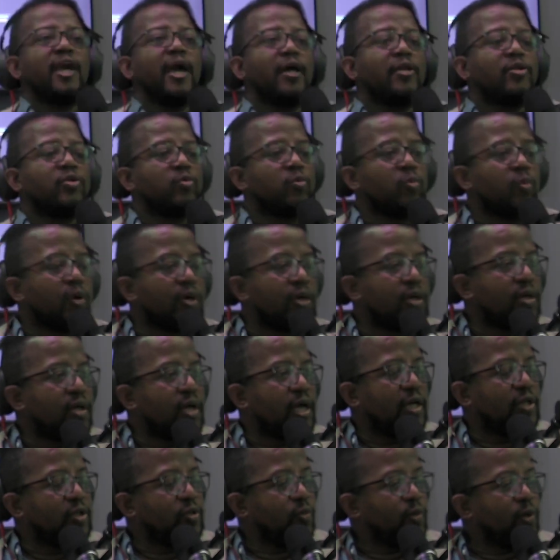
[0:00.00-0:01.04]
familiar, and
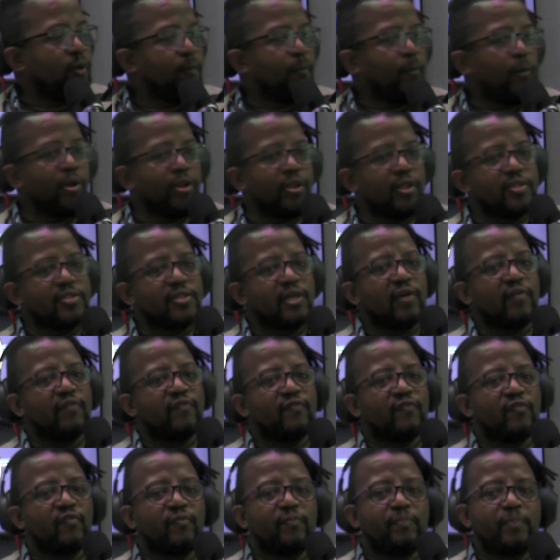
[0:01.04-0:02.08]
I'm not for many
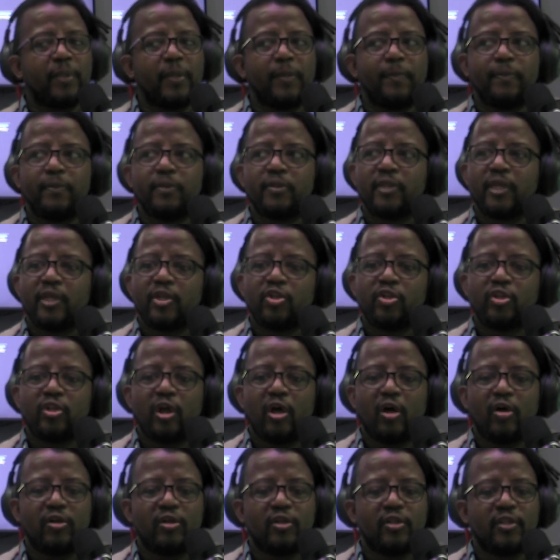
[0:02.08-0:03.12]
reasons. Some
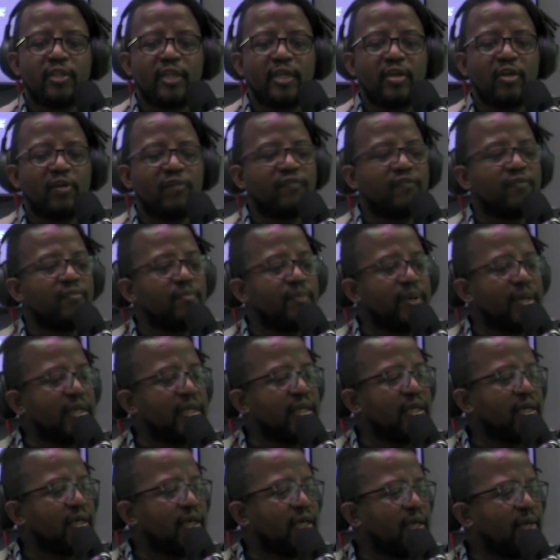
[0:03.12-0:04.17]
of us live in
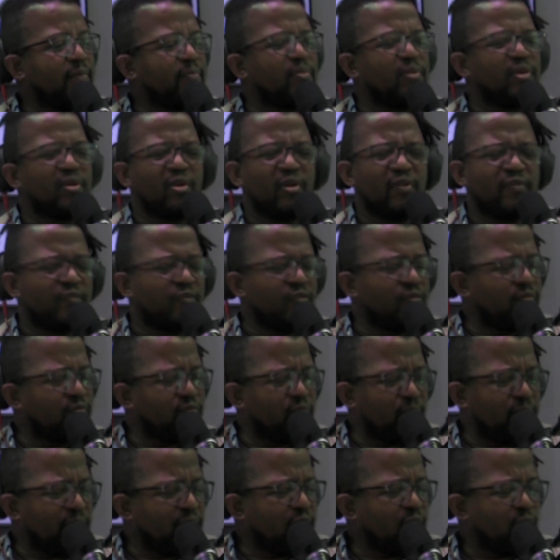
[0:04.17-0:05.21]
bubbles, and we'd never
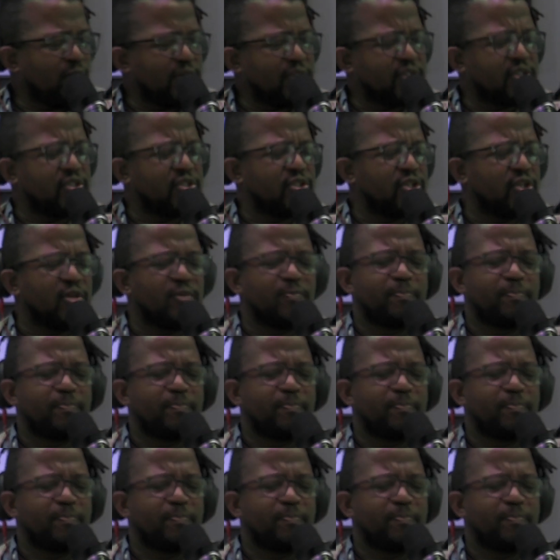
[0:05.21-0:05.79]
move outside of our